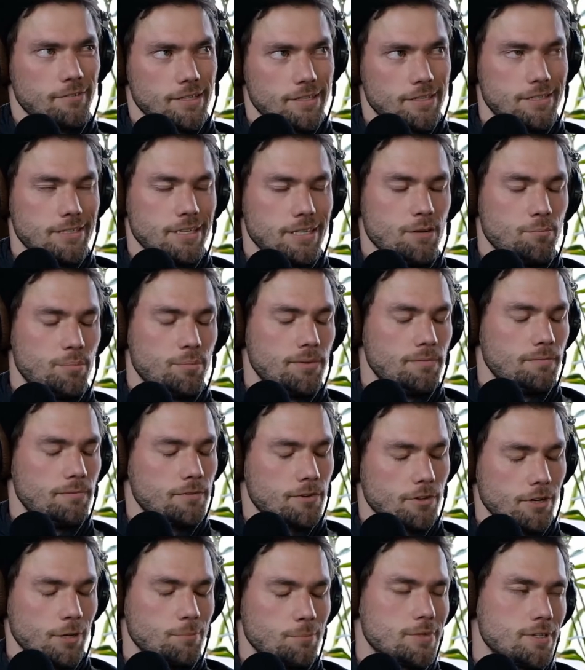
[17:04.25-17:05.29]
kind of a deep
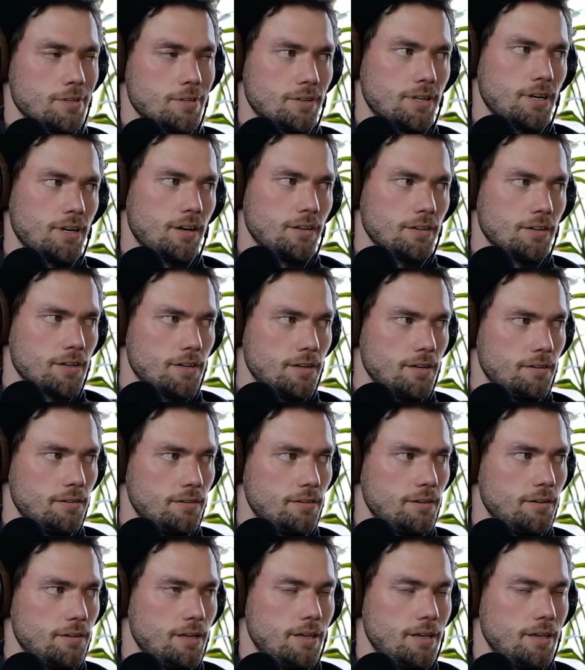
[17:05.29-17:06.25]
crimson color.